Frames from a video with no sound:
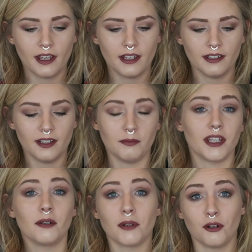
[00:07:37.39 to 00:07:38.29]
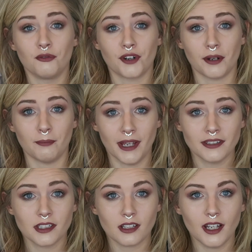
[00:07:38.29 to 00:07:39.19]
and then making a big old freaking
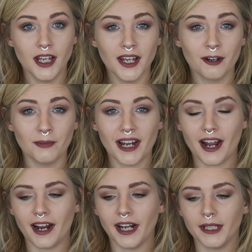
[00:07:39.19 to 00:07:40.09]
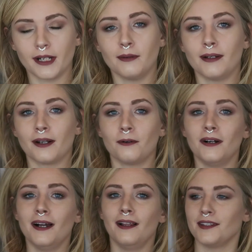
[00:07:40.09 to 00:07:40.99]
mess on my eye, and then I'm like,
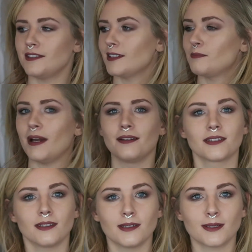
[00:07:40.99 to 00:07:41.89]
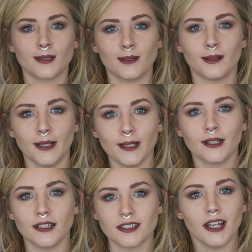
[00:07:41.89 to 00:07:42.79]
well, 6 pounds of concealer
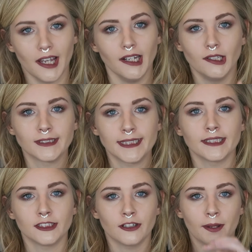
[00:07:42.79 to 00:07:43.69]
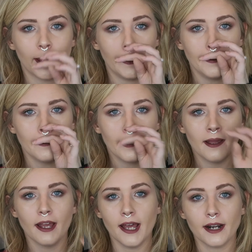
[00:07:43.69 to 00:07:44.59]
later, this kind of looks like a straight line.
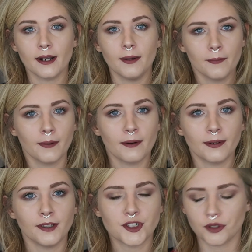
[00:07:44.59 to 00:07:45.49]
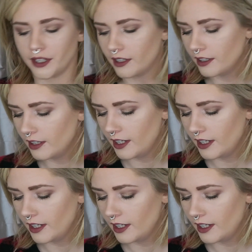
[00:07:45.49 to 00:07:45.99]
I don't know, we're not really sure here.